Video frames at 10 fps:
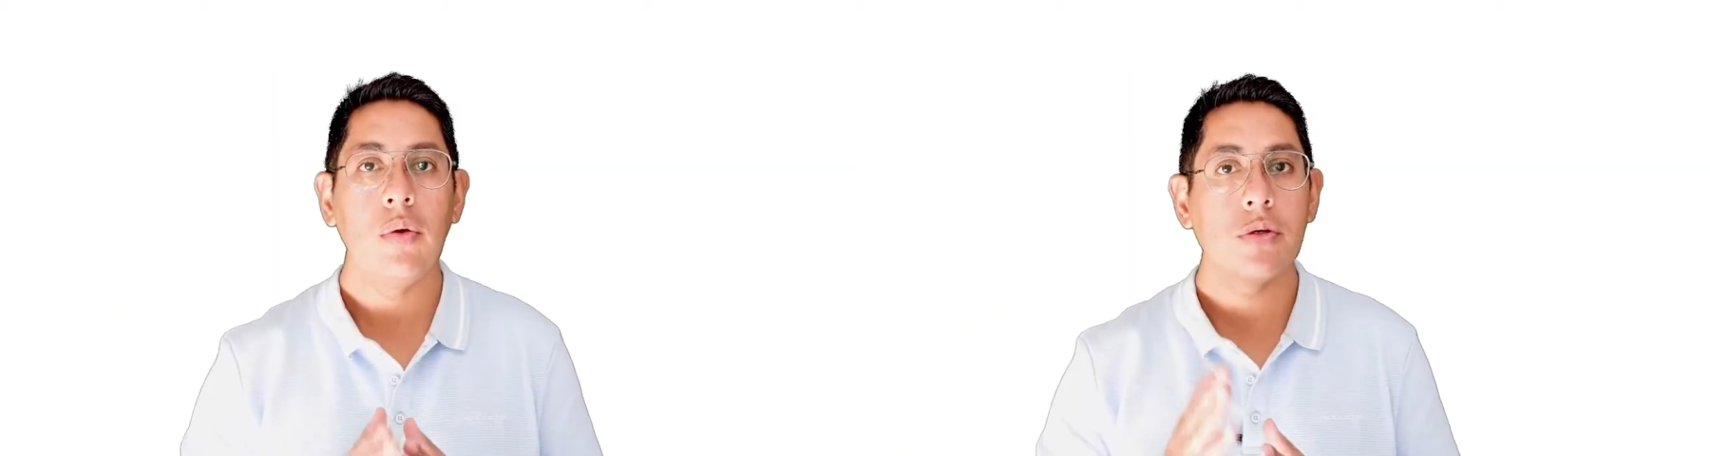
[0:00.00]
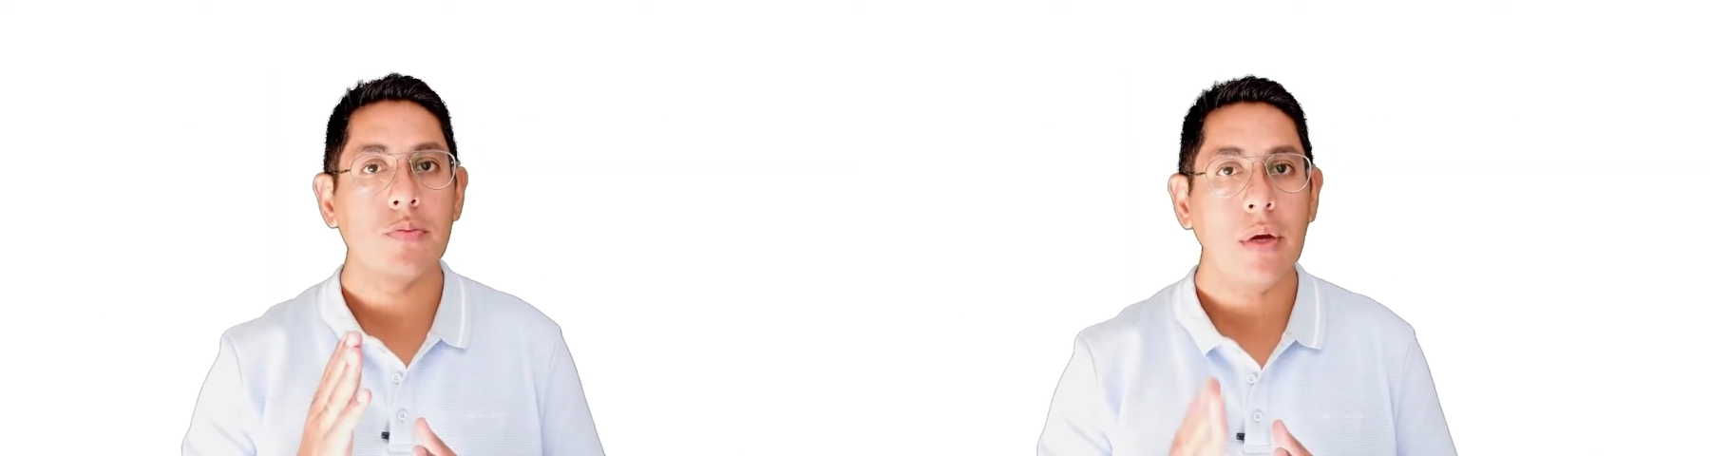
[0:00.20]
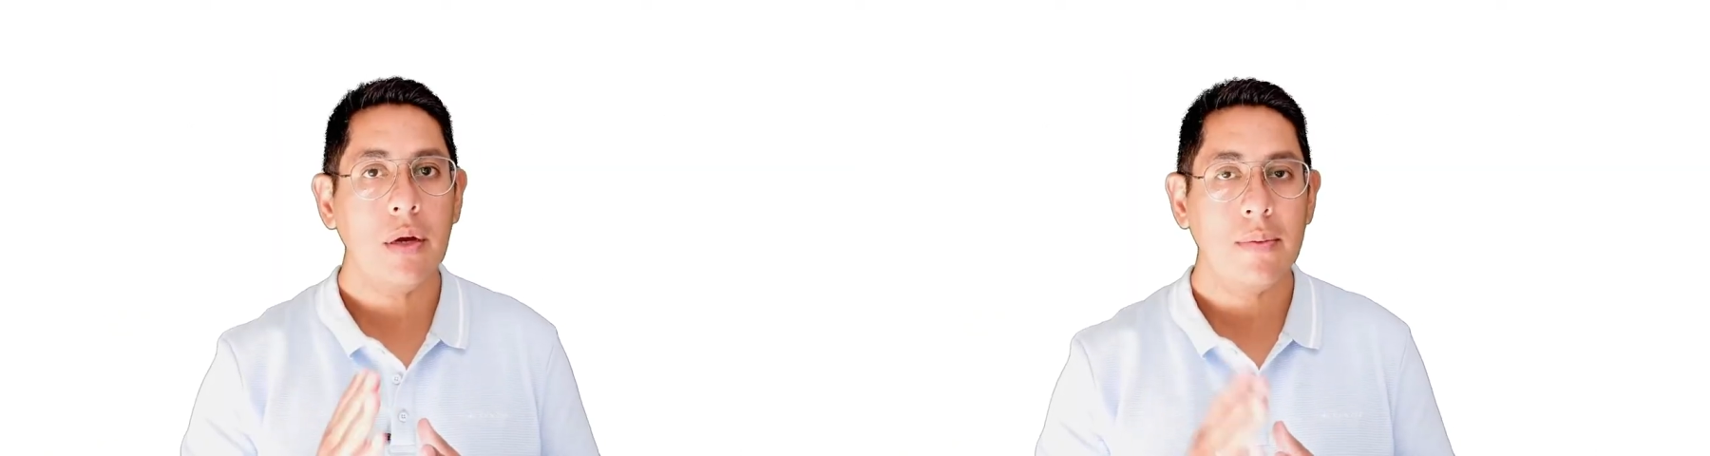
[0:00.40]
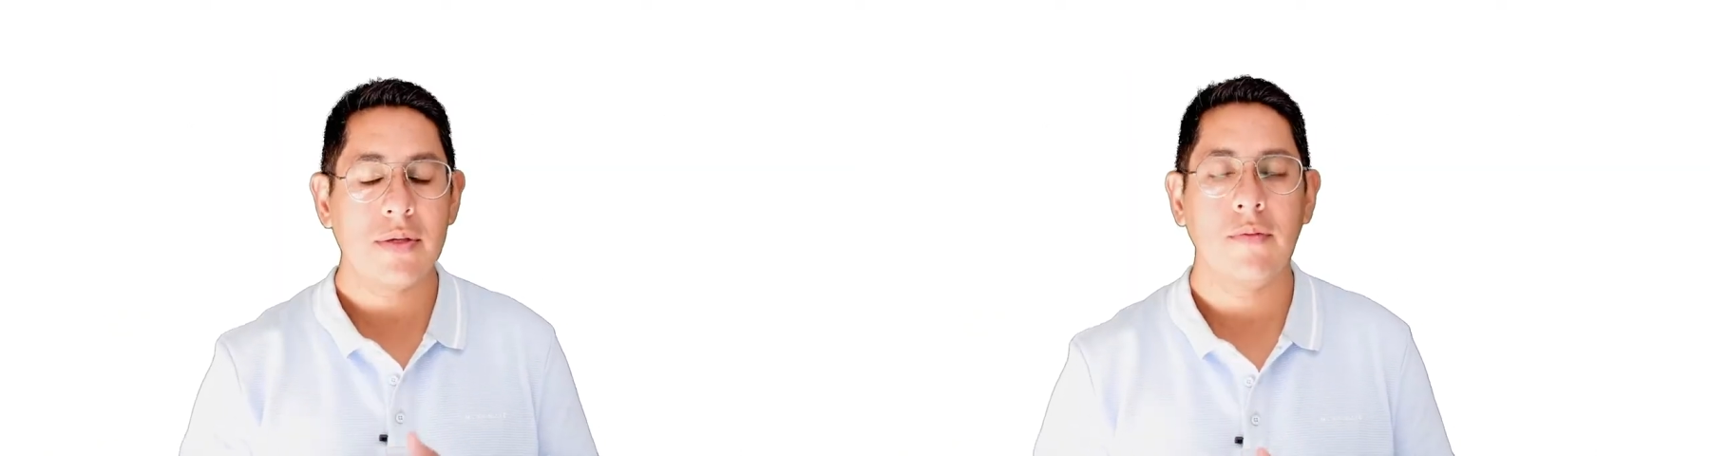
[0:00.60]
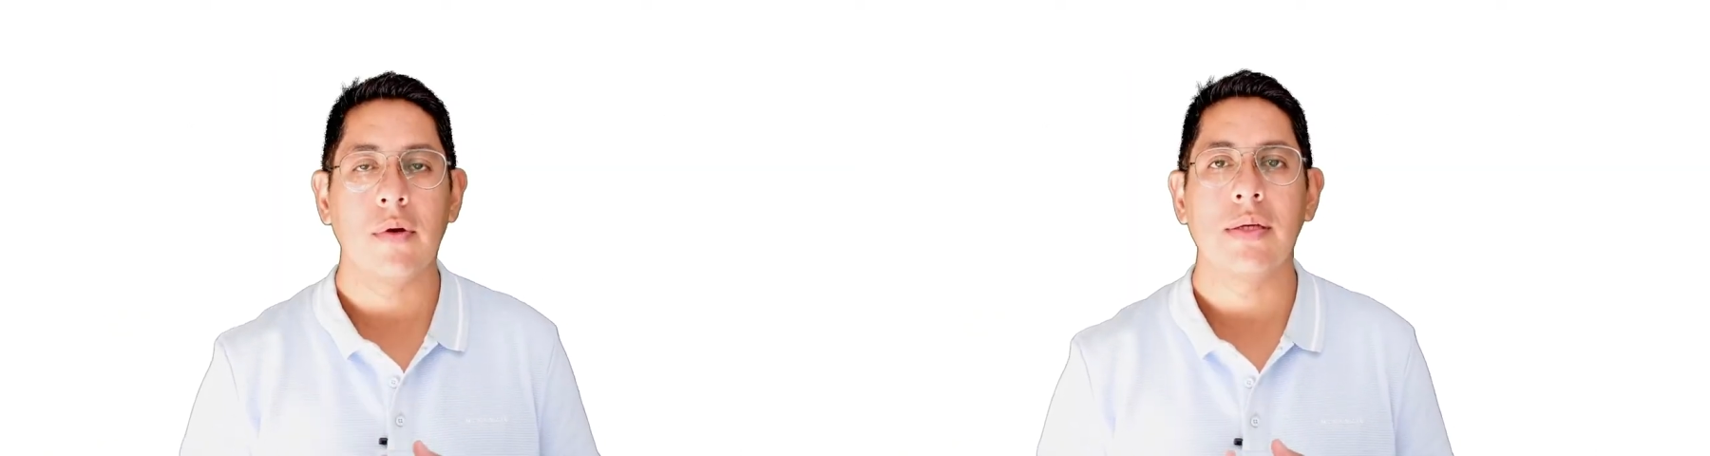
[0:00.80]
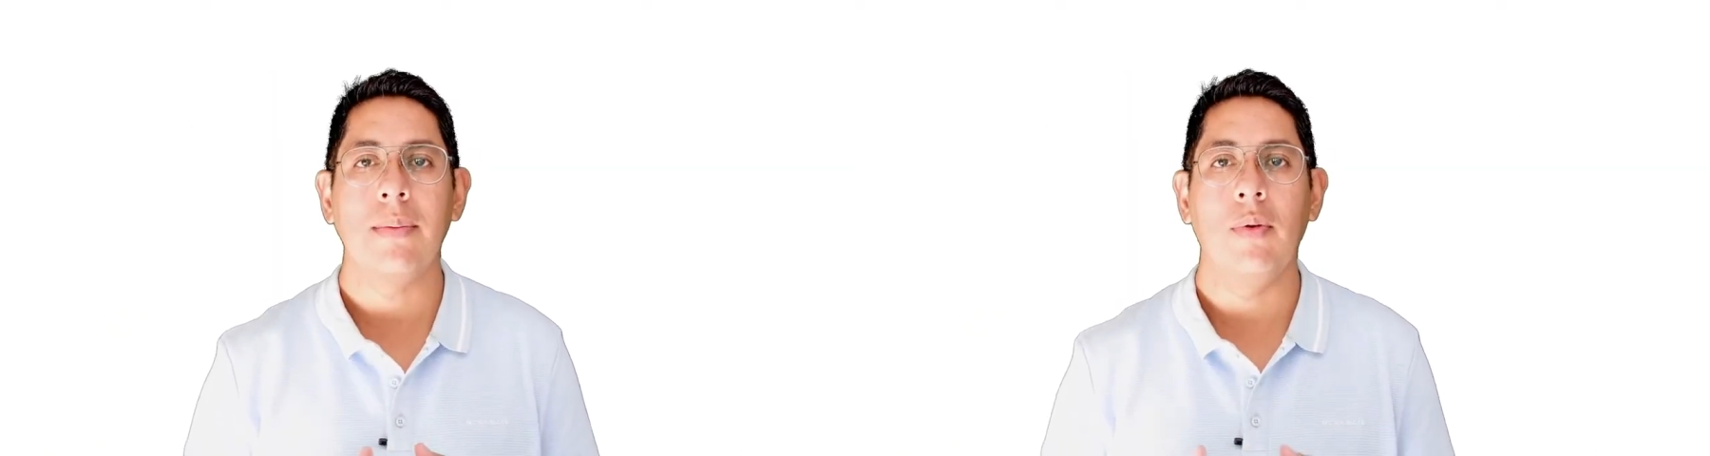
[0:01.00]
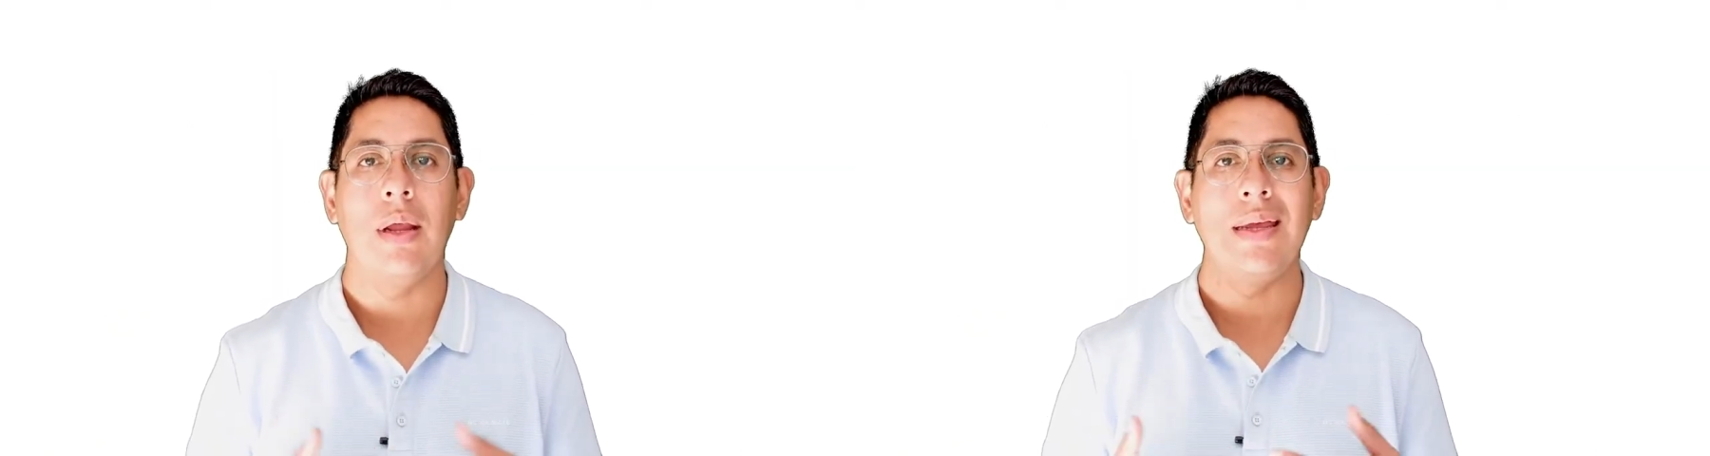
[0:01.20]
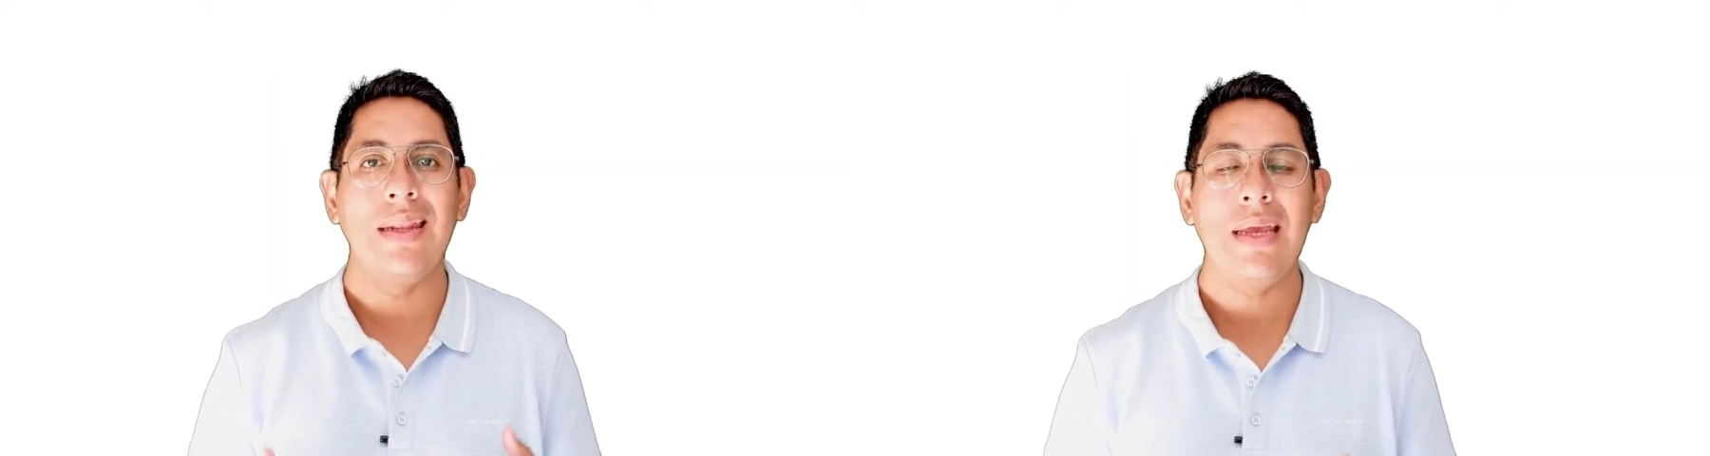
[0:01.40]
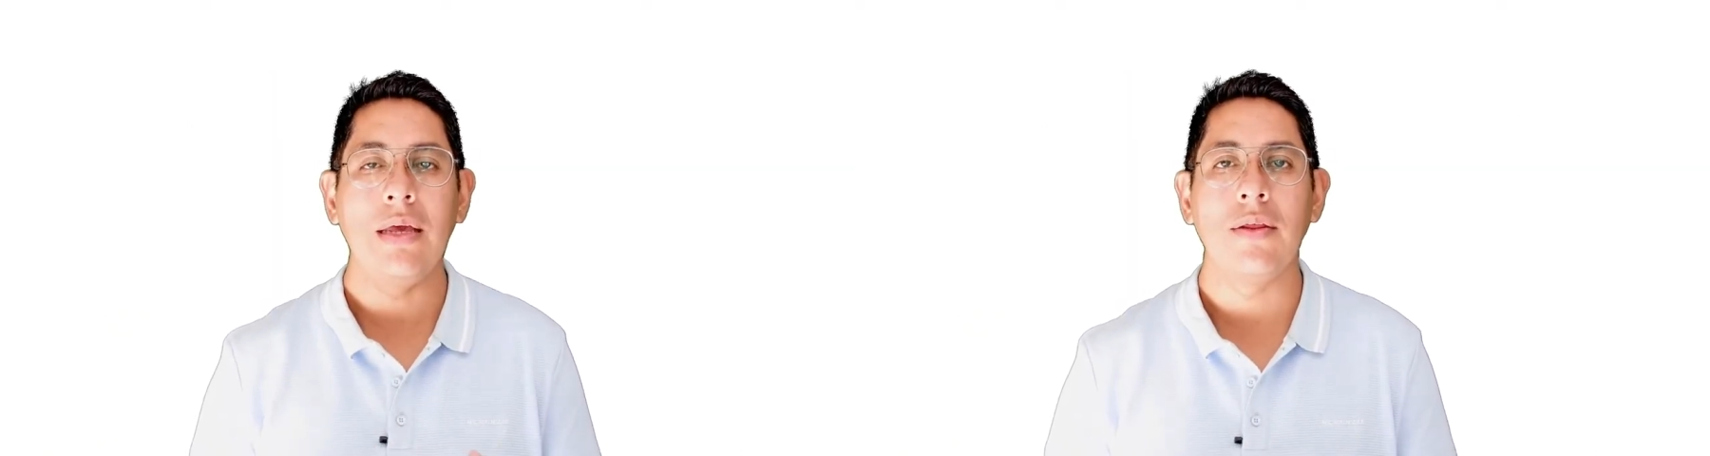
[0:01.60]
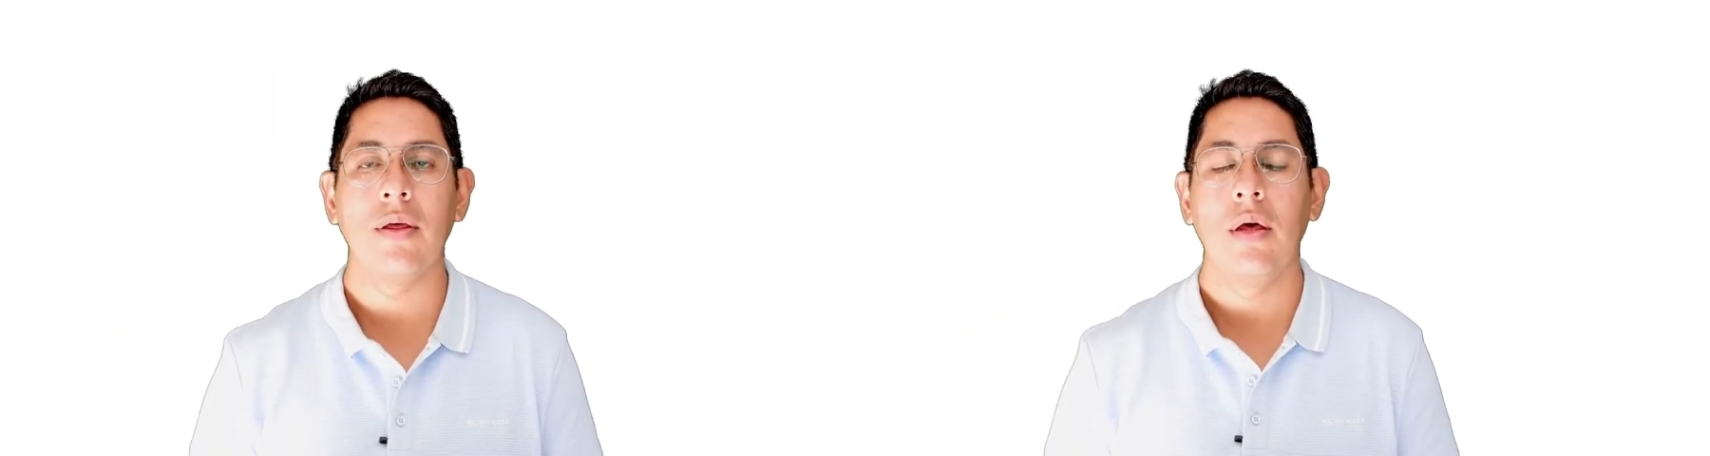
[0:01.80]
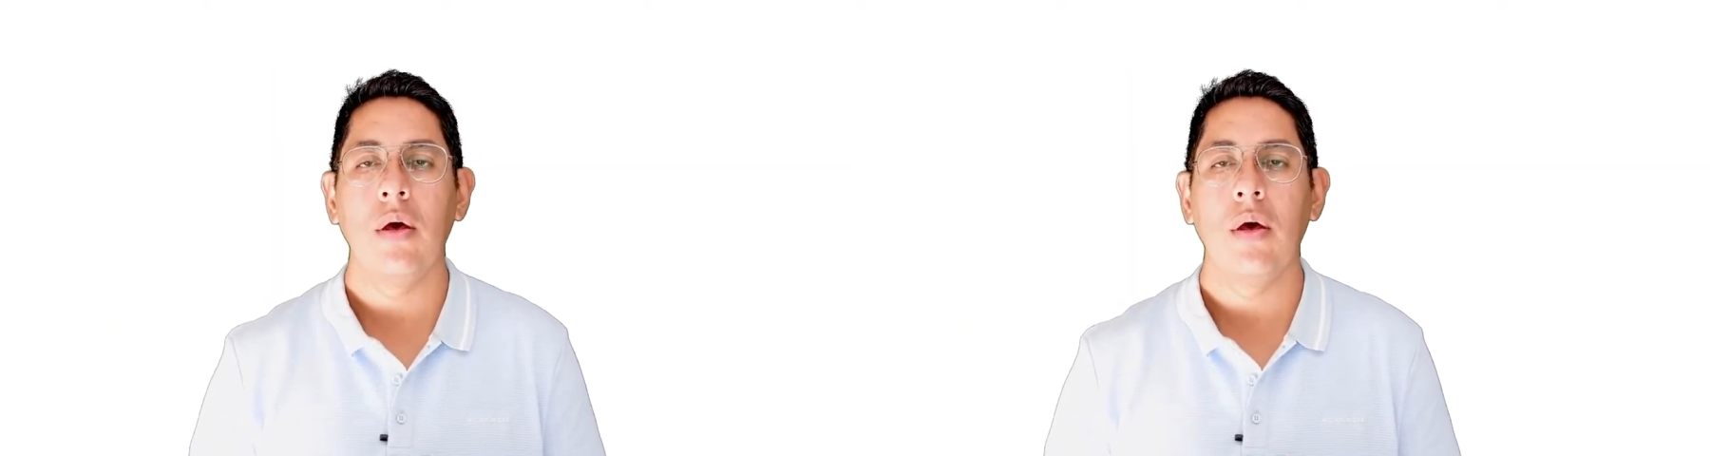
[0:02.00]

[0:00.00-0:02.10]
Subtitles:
you use verbs, for example, I need,